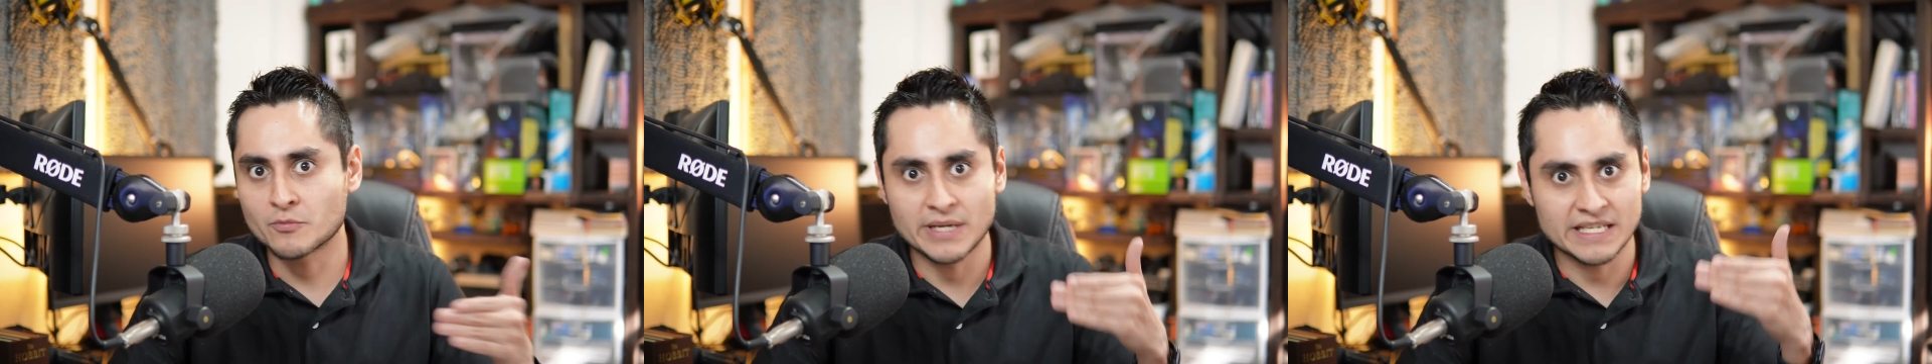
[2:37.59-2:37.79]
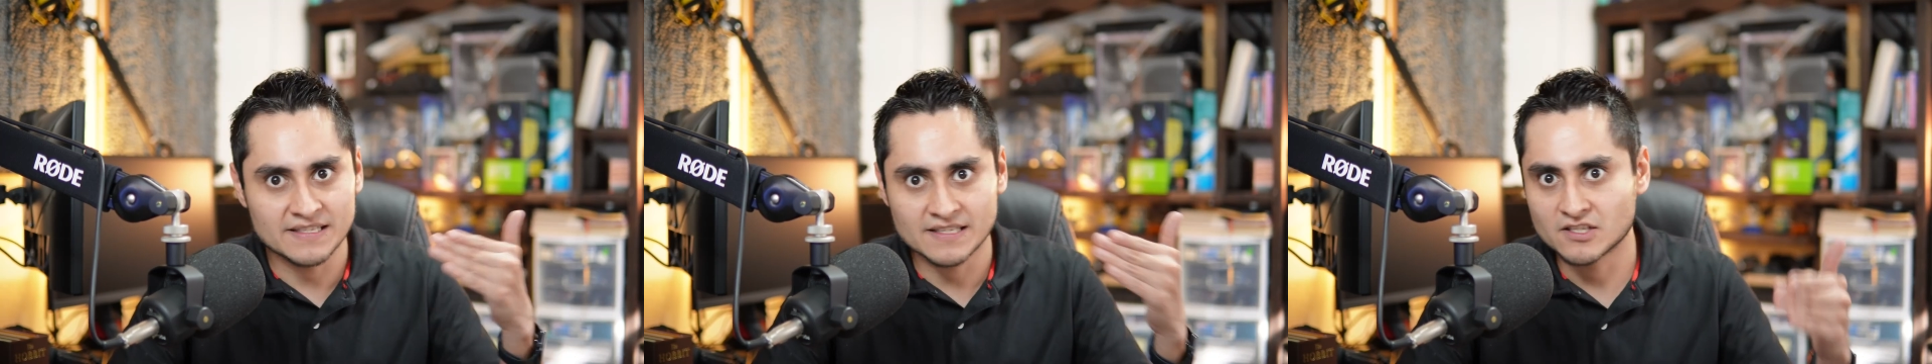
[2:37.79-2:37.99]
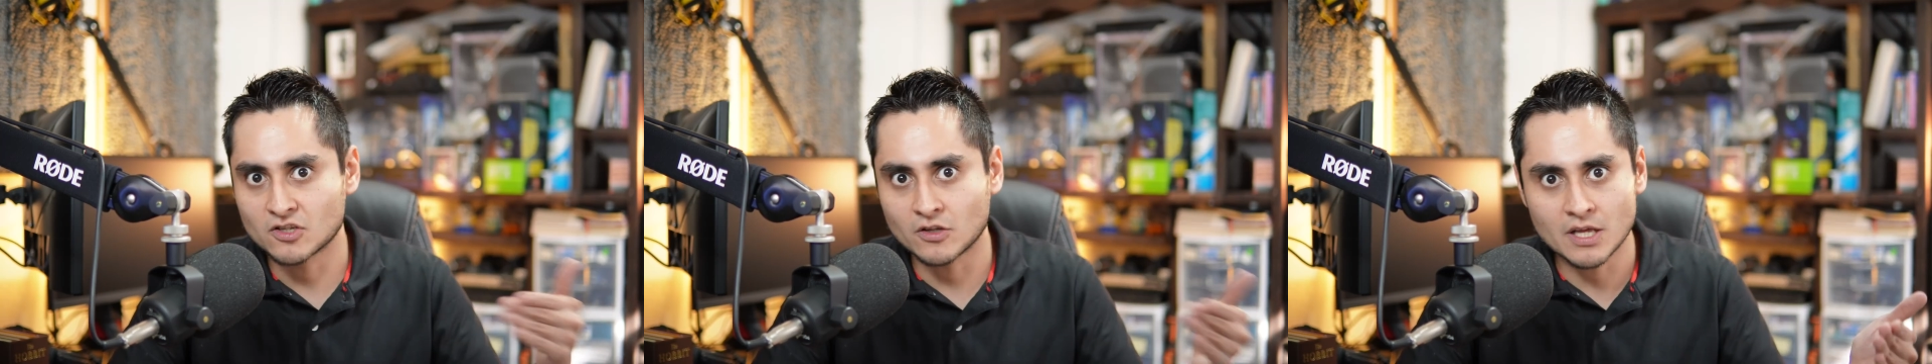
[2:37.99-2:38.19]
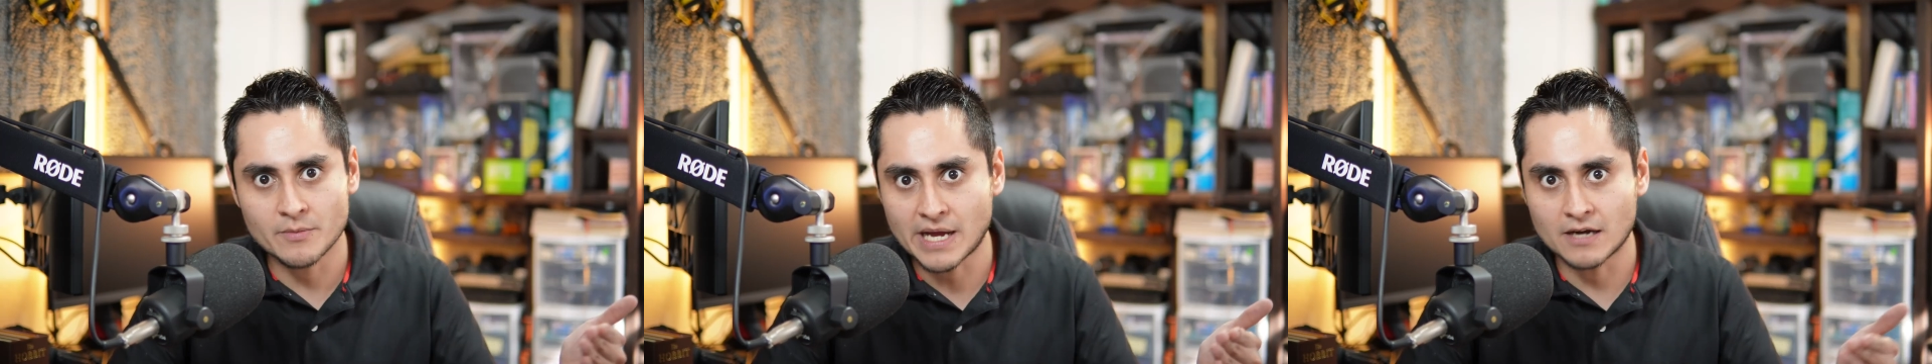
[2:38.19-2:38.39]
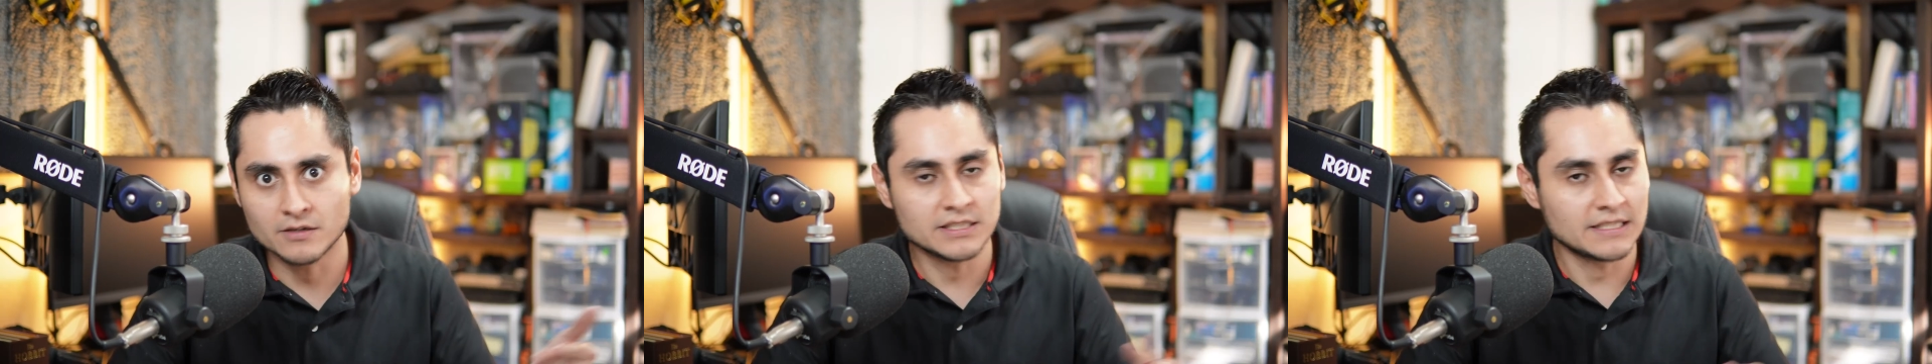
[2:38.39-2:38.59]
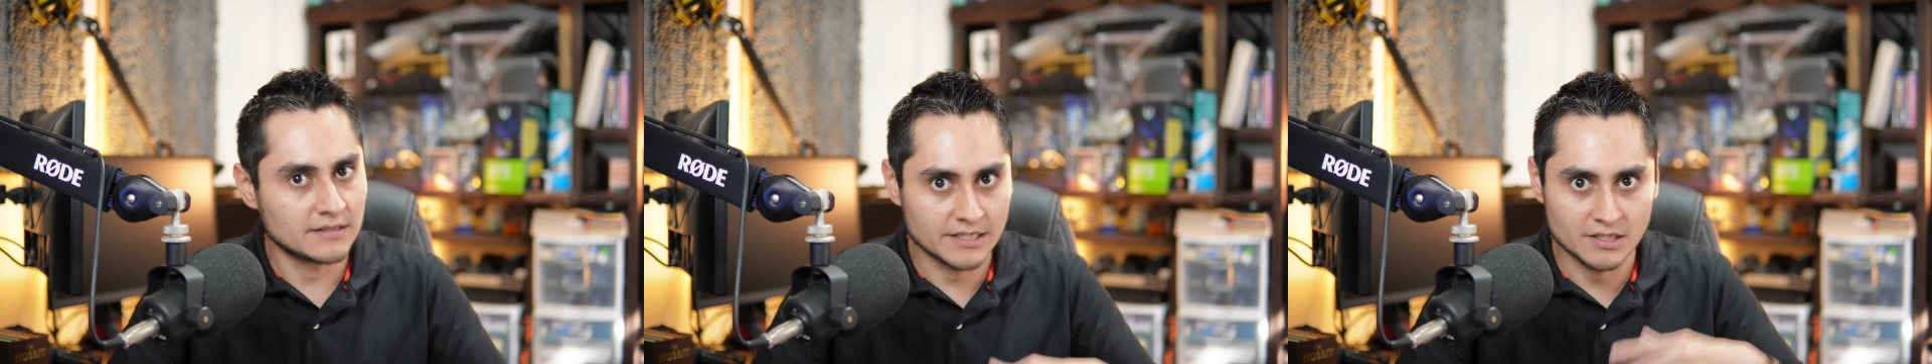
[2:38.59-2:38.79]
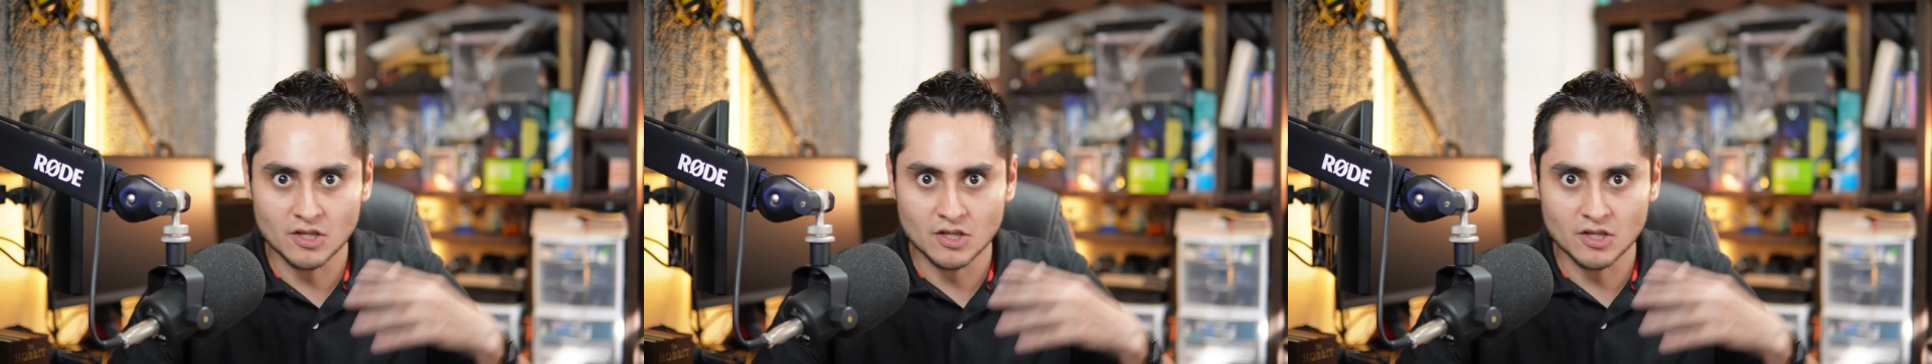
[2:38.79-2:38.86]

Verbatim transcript: business is all about and it